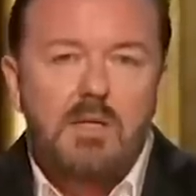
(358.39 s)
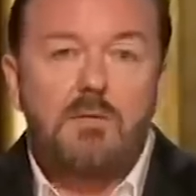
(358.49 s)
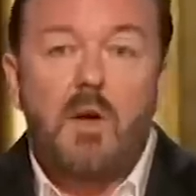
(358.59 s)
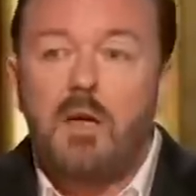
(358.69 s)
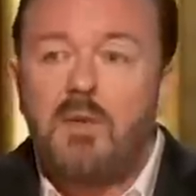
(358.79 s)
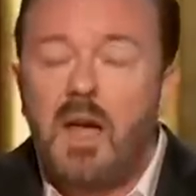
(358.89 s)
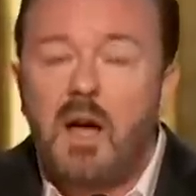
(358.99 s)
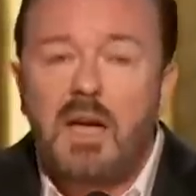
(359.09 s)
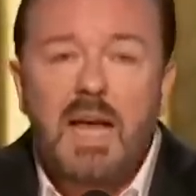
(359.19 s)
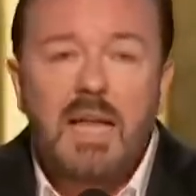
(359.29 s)
Surviving
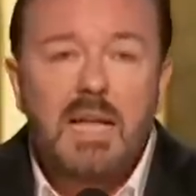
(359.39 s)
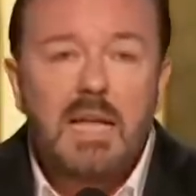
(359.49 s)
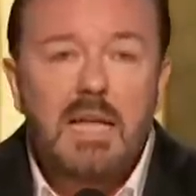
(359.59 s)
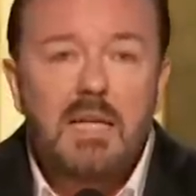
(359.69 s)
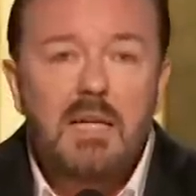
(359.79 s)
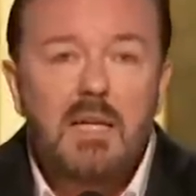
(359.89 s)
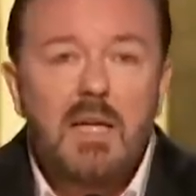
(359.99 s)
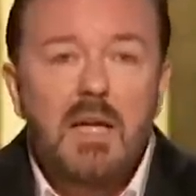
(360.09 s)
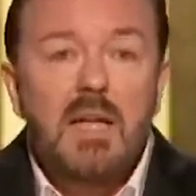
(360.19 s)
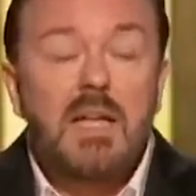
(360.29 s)
R. Kelly,
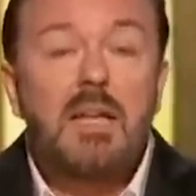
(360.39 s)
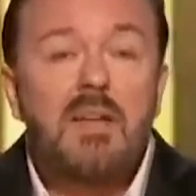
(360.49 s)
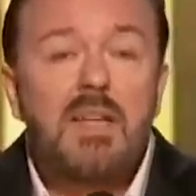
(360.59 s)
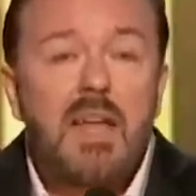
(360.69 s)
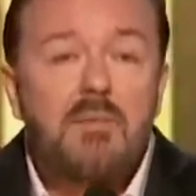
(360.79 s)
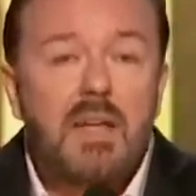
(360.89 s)
Leaving